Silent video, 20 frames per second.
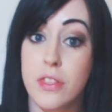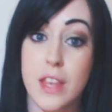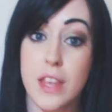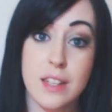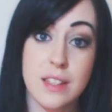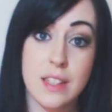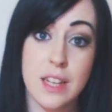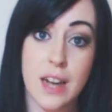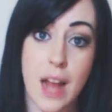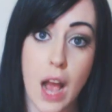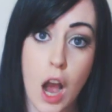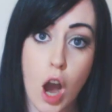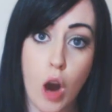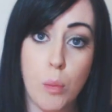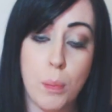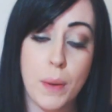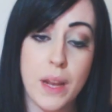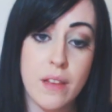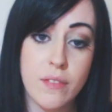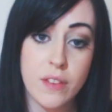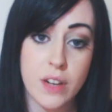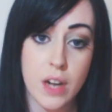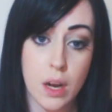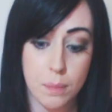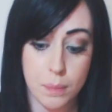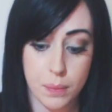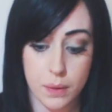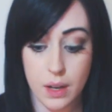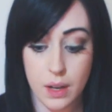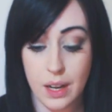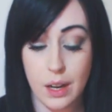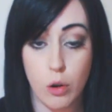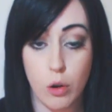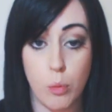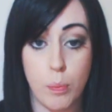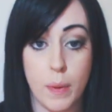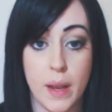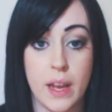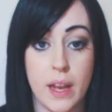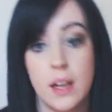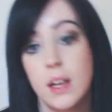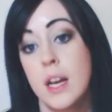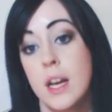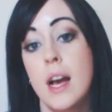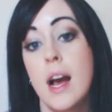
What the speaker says: This can help even up a little bit